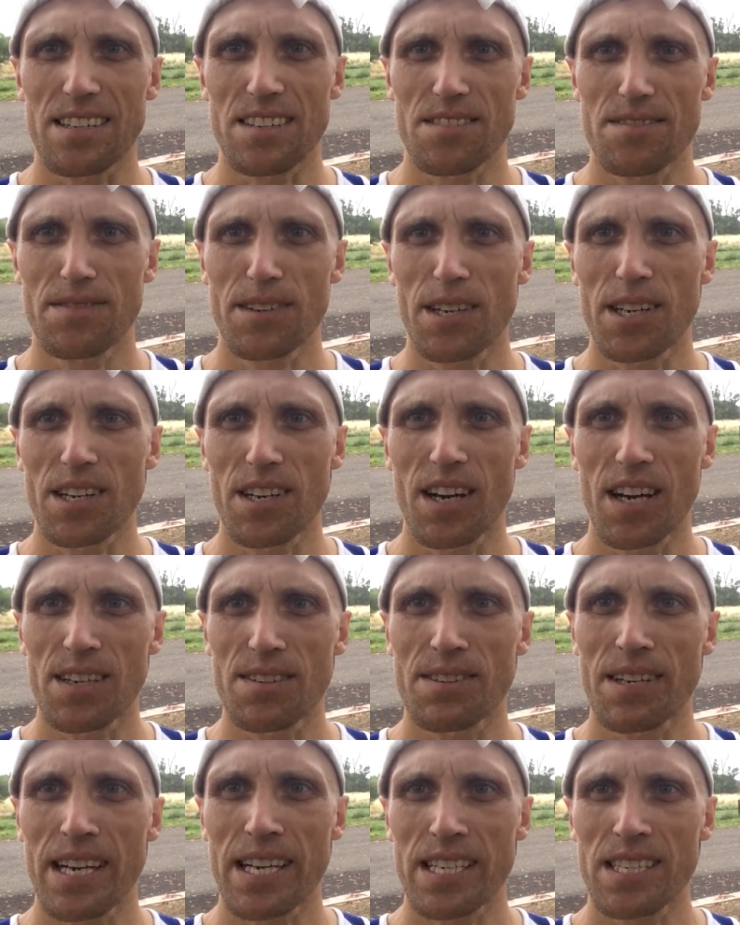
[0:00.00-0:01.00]
Very light
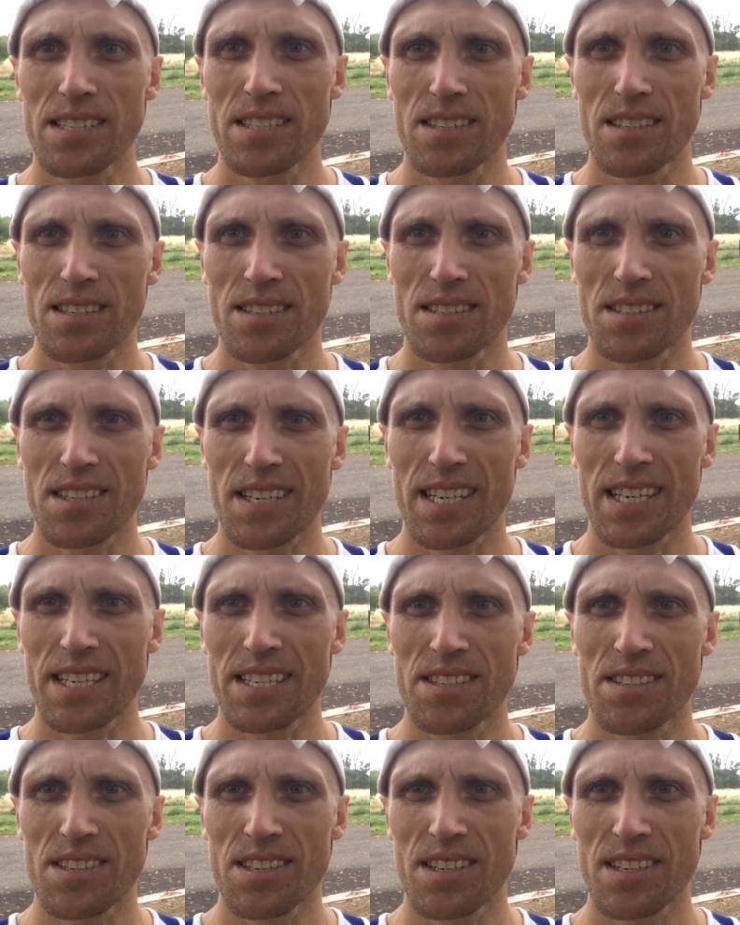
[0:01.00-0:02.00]
rain on
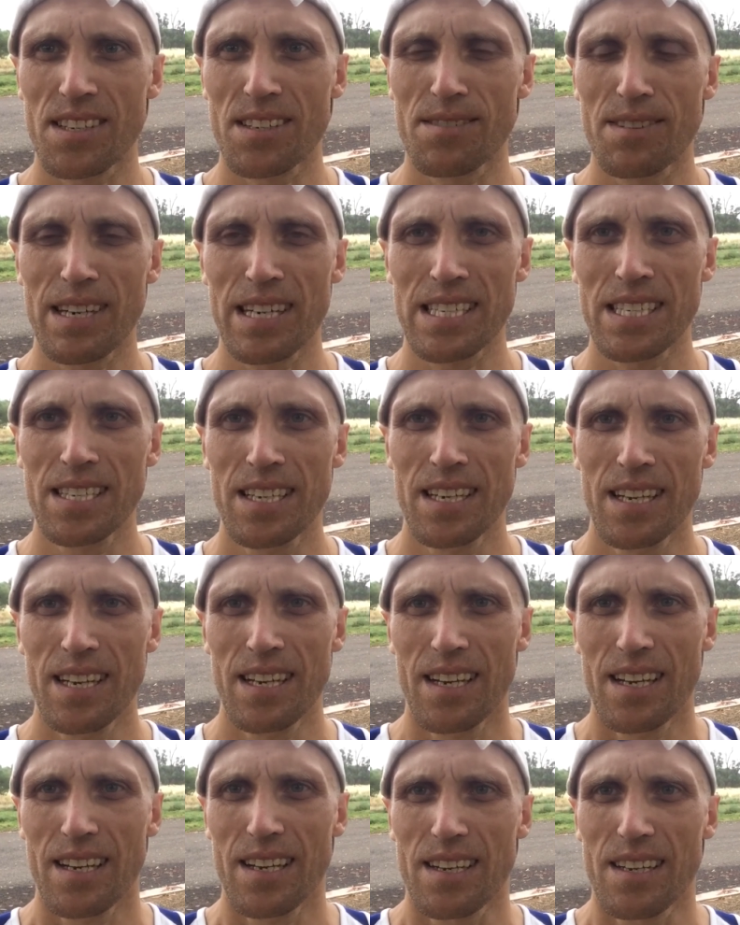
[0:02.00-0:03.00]
today's run.
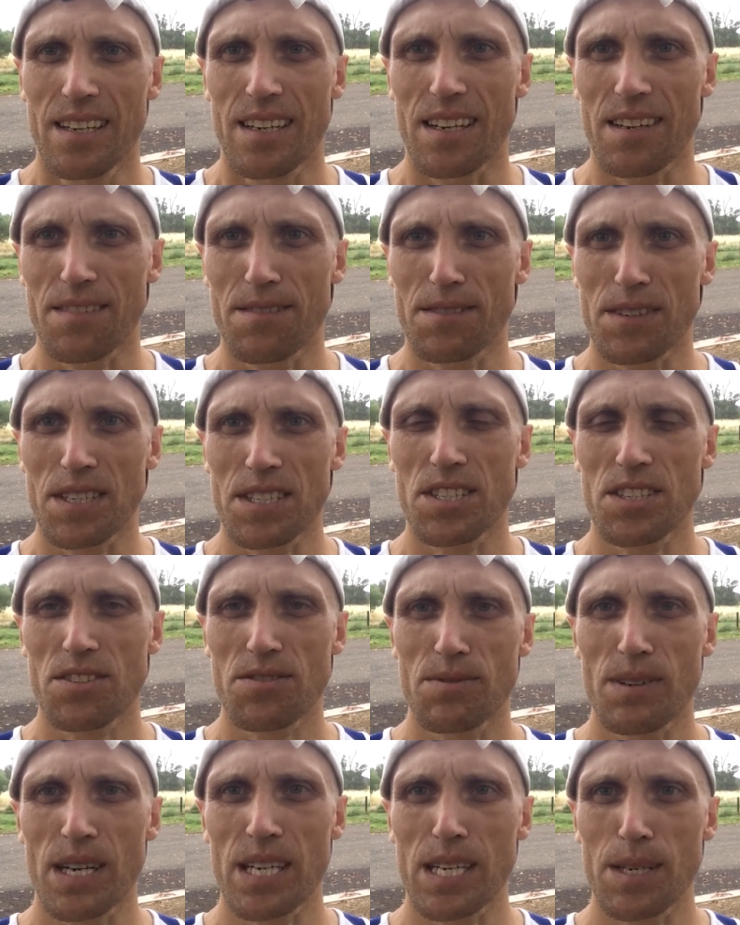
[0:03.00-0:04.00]
I've
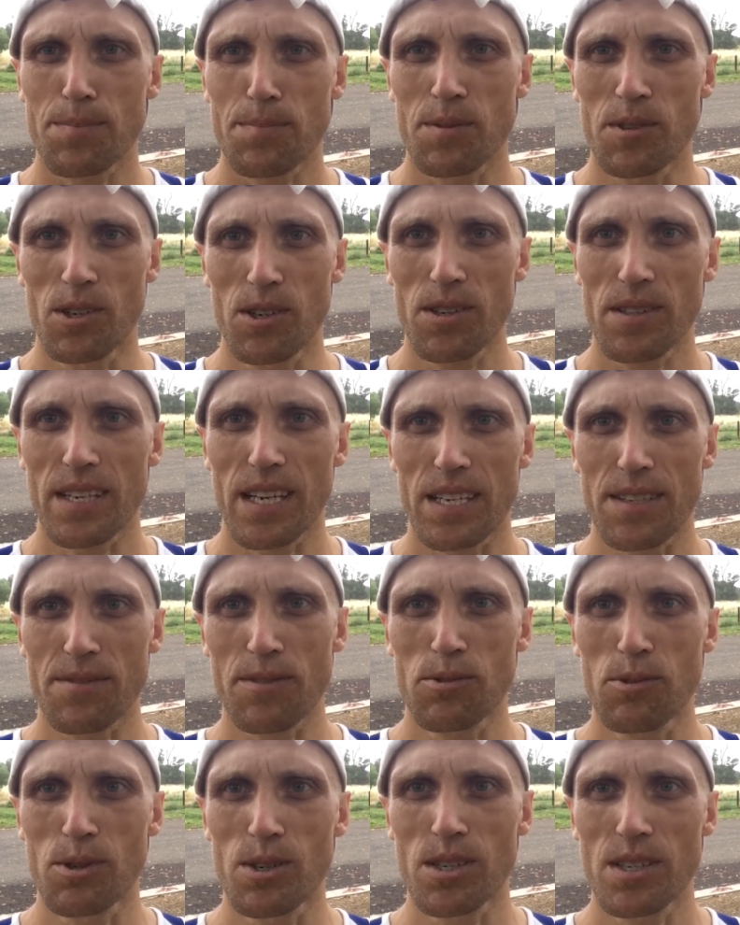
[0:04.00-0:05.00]
just run up north out of
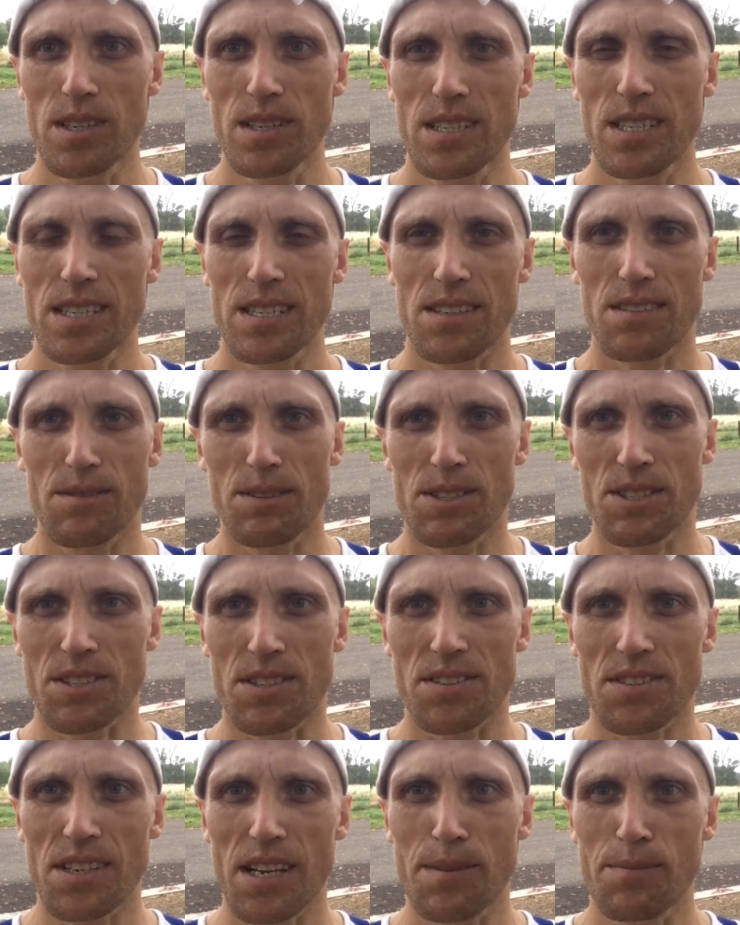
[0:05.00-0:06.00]
Quorn, which is
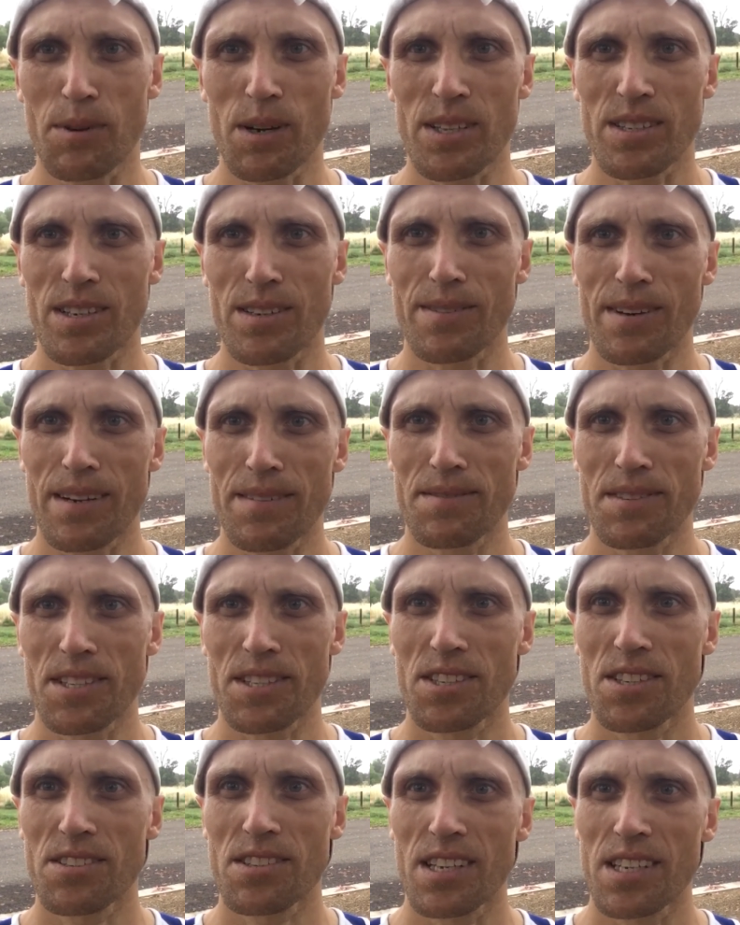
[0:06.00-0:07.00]
the same way that I ran for the
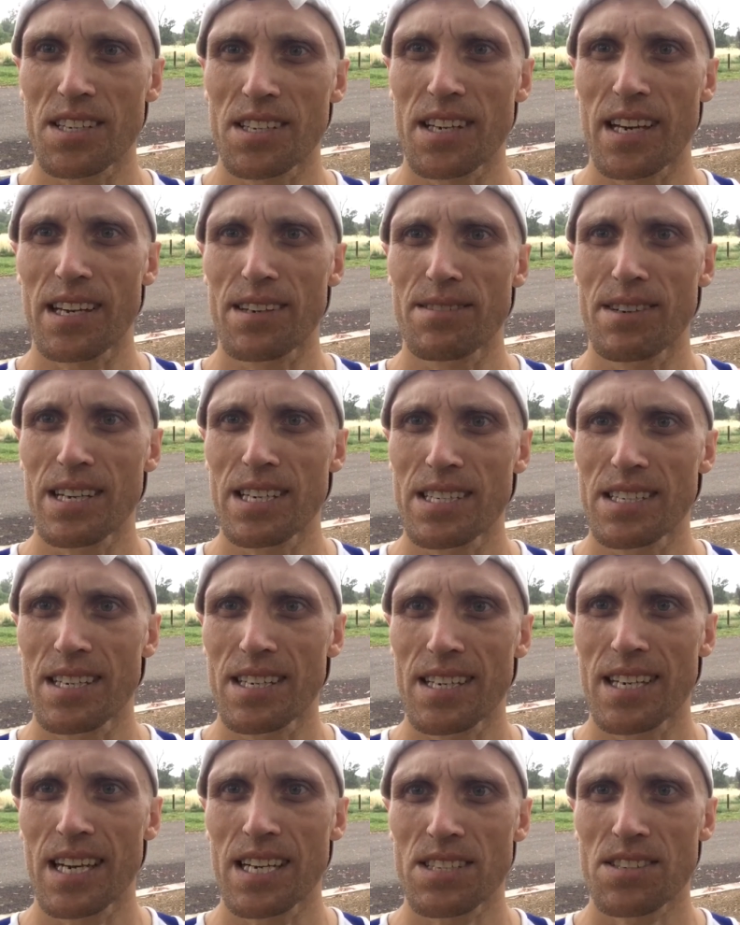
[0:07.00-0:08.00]
16k run
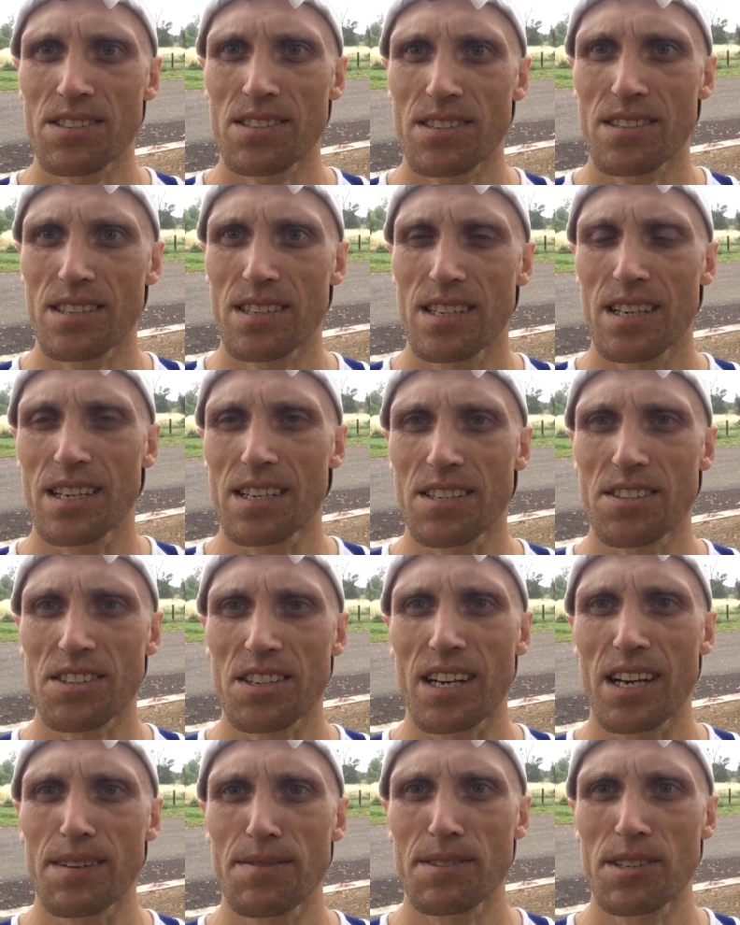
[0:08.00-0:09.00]

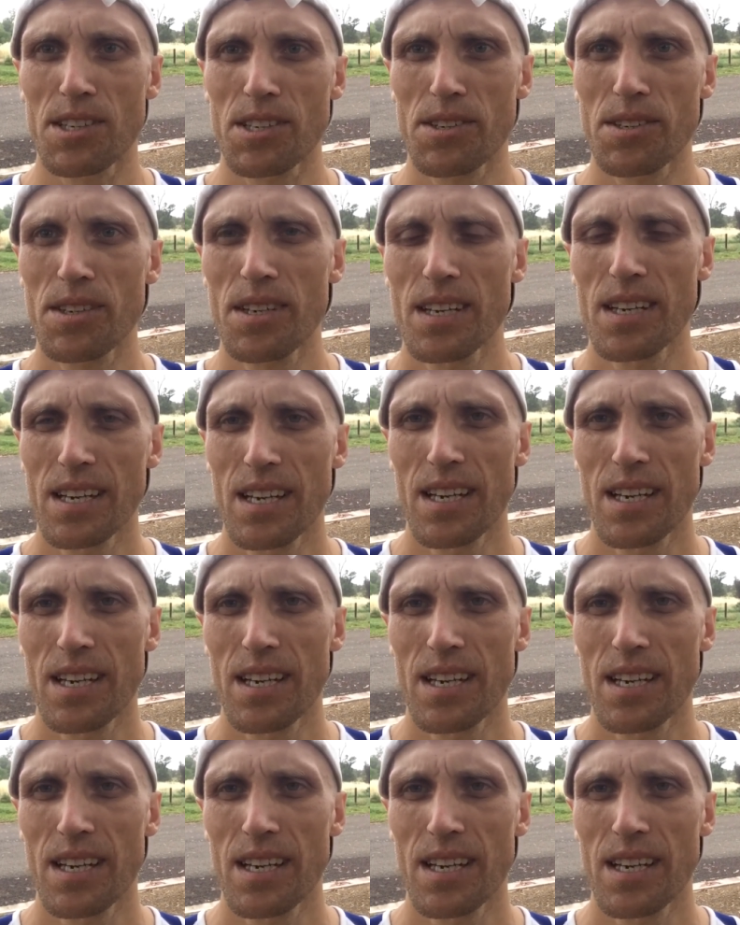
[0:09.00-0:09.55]
yesterday afternoon.